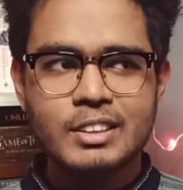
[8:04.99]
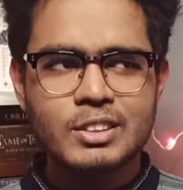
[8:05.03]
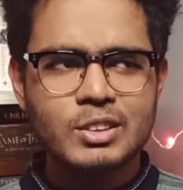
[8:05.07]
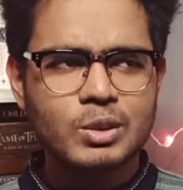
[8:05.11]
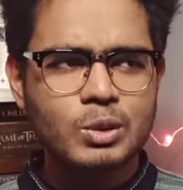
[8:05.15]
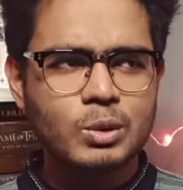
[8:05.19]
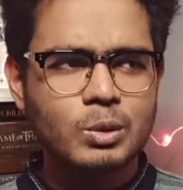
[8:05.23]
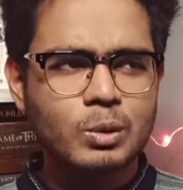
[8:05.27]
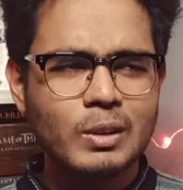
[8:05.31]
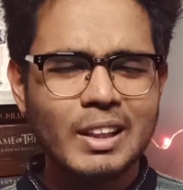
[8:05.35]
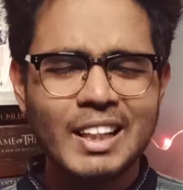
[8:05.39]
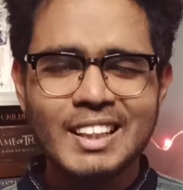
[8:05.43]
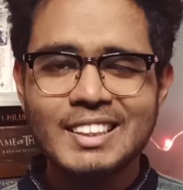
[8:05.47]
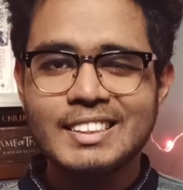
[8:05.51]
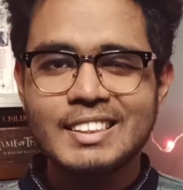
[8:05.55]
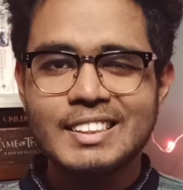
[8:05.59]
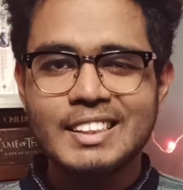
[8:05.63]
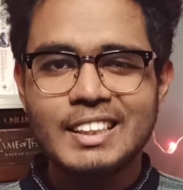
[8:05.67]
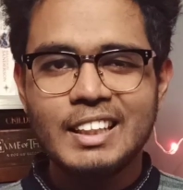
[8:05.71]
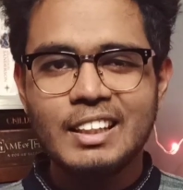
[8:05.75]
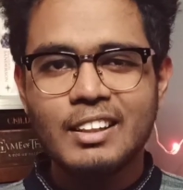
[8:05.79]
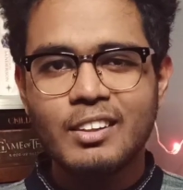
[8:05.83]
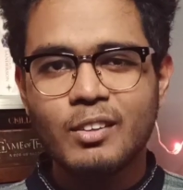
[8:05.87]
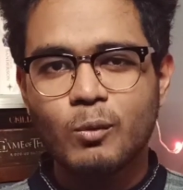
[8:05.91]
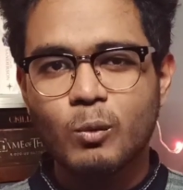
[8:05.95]
So let's
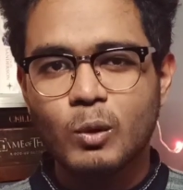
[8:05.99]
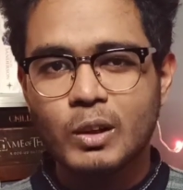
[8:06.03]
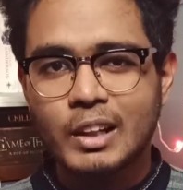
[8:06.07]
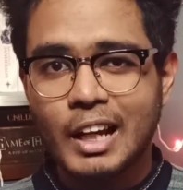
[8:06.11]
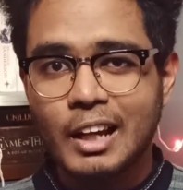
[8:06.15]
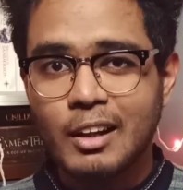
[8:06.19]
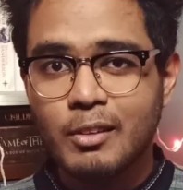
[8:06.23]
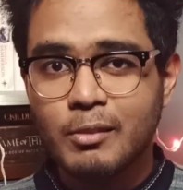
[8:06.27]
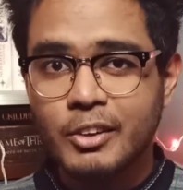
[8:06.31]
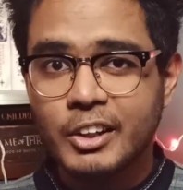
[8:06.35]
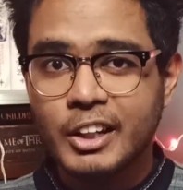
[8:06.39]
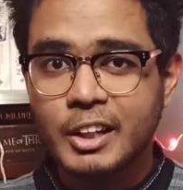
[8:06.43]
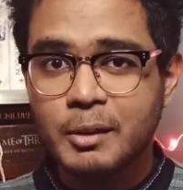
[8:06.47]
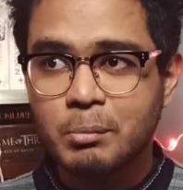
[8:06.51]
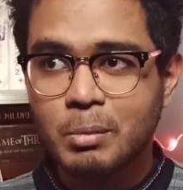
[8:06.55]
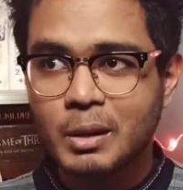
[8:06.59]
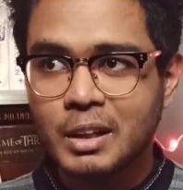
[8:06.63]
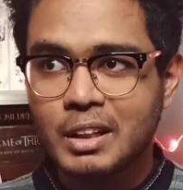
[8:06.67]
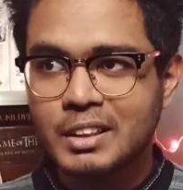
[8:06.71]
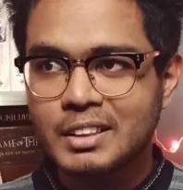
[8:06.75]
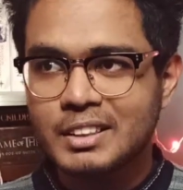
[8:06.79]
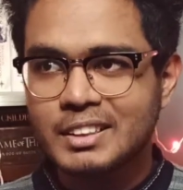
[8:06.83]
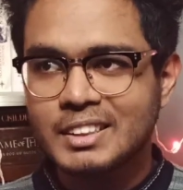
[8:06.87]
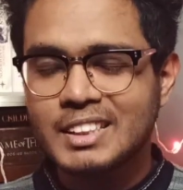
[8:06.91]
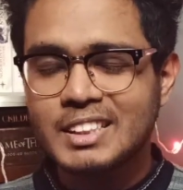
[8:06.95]
see what I'll read,
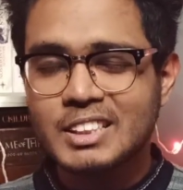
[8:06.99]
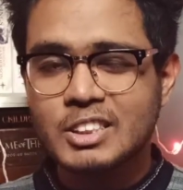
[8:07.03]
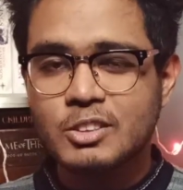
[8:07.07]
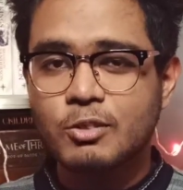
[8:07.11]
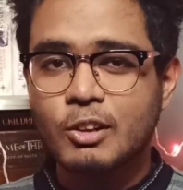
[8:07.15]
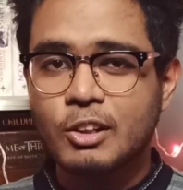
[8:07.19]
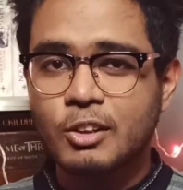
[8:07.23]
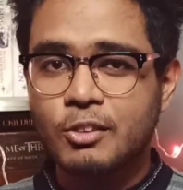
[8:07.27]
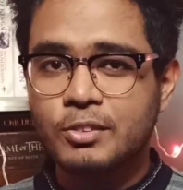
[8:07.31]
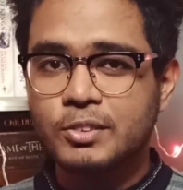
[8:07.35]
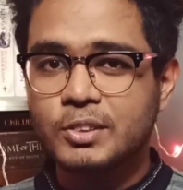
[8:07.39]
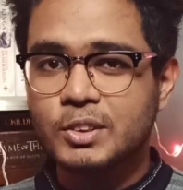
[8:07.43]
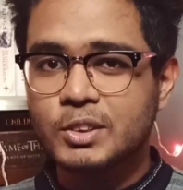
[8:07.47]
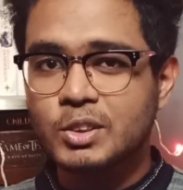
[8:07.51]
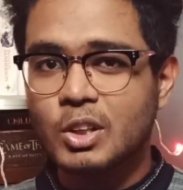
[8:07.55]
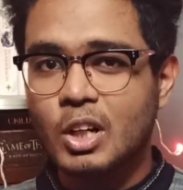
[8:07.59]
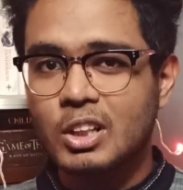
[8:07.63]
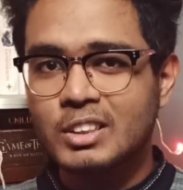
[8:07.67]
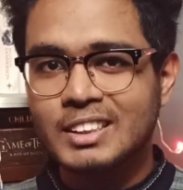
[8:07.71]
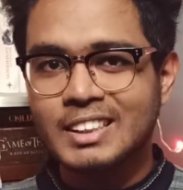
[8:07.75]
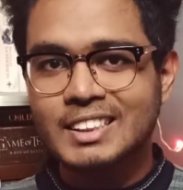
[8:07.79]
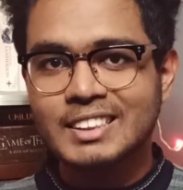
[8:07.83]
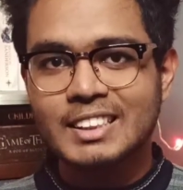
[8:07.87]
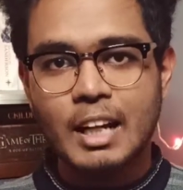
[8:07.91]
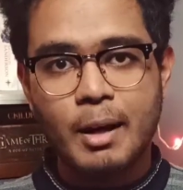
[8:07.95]
but this is one of those
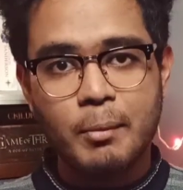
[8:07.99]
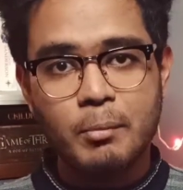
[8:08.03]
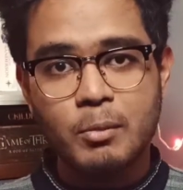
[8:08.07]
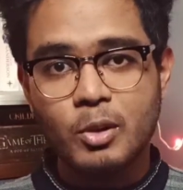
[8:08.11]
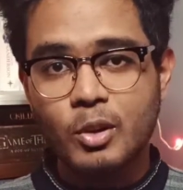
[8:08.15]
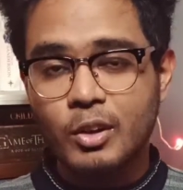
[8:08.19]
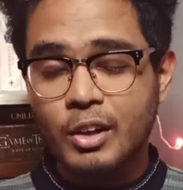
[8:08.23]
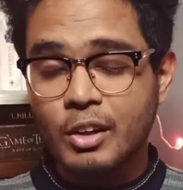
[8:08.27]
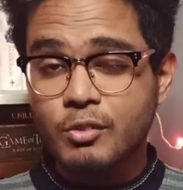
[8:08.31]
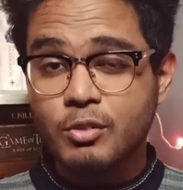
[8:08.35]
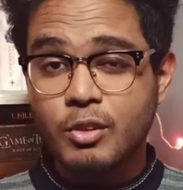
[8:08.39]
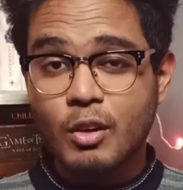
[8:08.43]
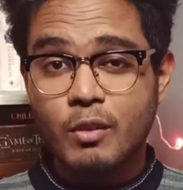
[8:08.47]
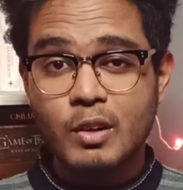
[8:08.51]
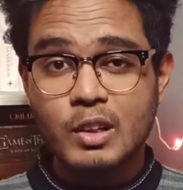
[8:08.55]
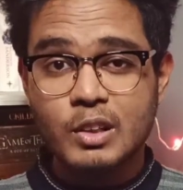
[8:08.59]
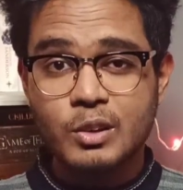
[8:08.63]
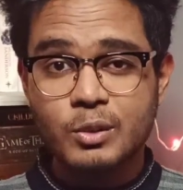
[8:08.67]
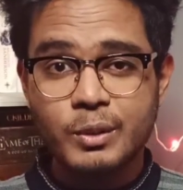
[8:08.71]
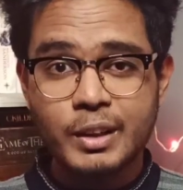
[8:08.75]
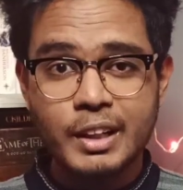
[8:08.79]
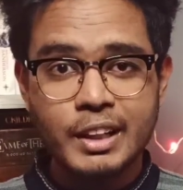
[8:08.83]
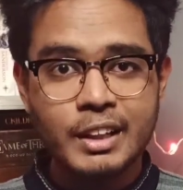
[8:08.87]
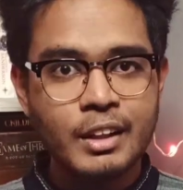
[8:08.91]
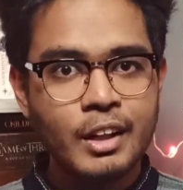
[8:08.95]
authors I'm looking forward to
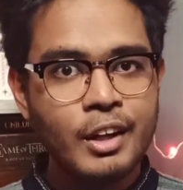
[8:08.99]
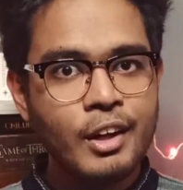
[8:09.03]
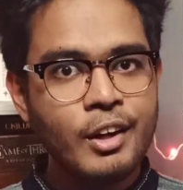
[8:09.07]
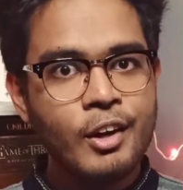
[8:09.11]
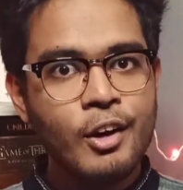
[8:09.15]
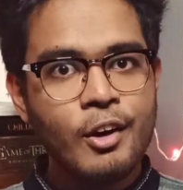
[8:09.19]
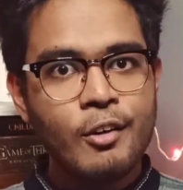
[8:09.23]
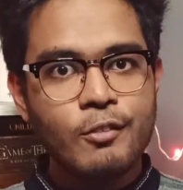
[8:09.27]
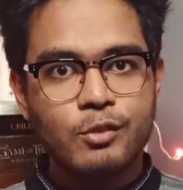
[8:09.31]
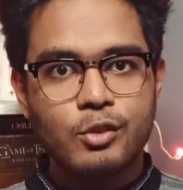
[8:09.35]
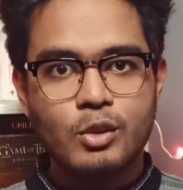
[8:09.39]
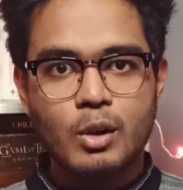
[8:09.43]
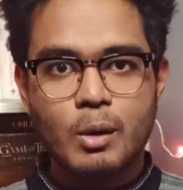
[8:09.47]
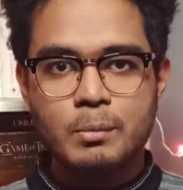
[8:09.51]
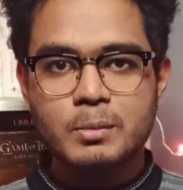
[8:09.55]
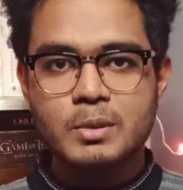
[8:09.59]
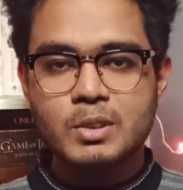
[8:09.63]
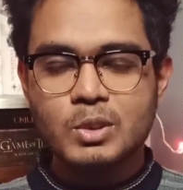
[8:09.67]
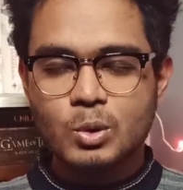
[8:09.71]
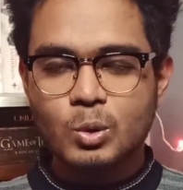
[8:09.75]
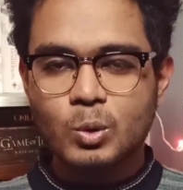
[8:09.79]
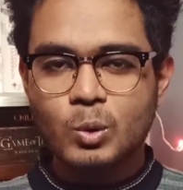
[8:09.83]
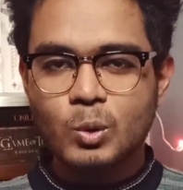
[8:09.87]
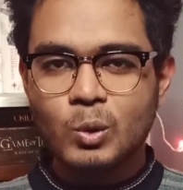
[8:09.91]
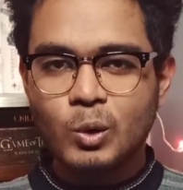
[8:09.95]
read from
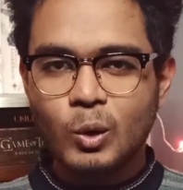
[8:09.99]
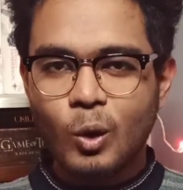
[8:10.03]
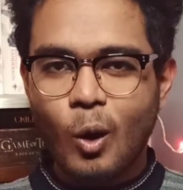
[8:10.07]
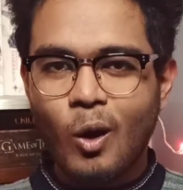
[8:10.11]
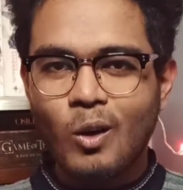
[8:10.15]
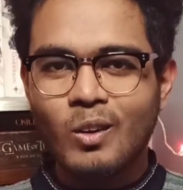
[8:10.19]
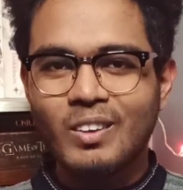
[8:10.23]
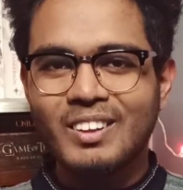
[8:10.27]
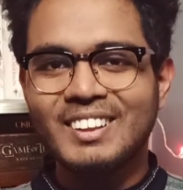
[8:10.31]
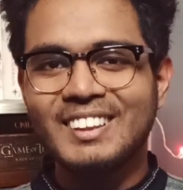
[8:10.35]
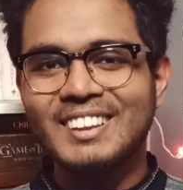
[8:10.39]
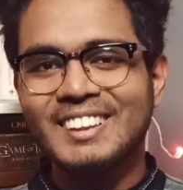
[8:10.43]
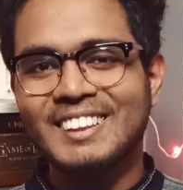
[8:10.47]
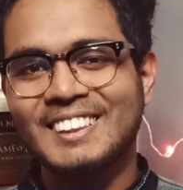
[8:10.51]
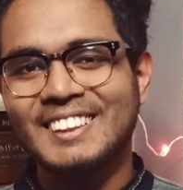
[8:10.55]
so long.